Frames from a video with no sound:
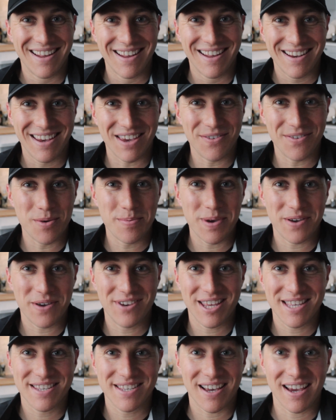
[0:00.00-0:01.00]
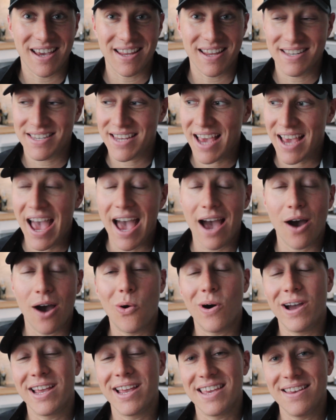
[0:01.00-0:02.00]
give you a bit of an insight into
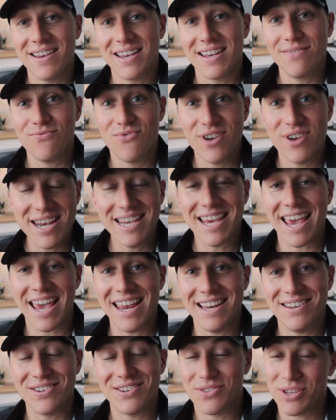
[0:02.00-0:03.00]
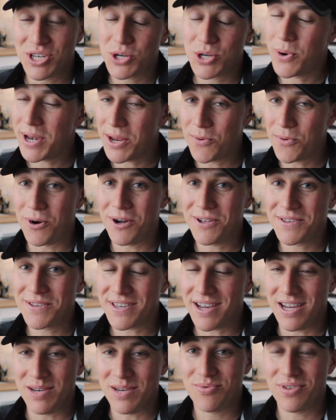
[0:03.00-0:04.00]
how I regained the 20
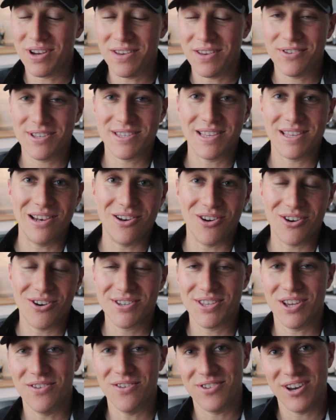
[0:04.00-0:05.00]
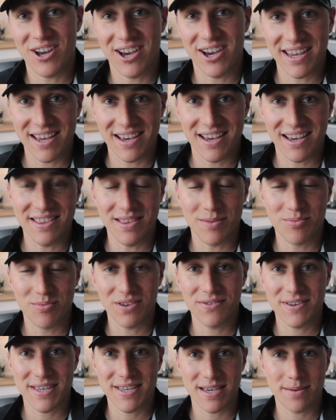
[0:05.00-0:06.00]
watts I'd previously lost overnight in the
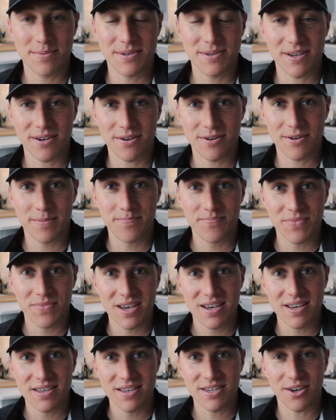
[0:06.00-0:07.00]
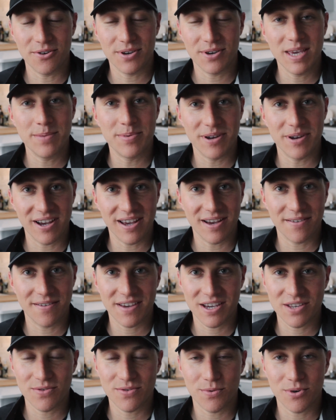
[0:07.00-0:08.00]
previous episode. So keep an eye out.
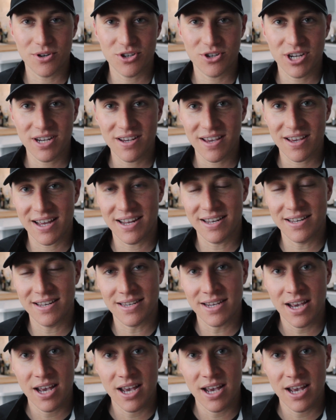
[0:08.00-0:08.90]
Thanks for watching, and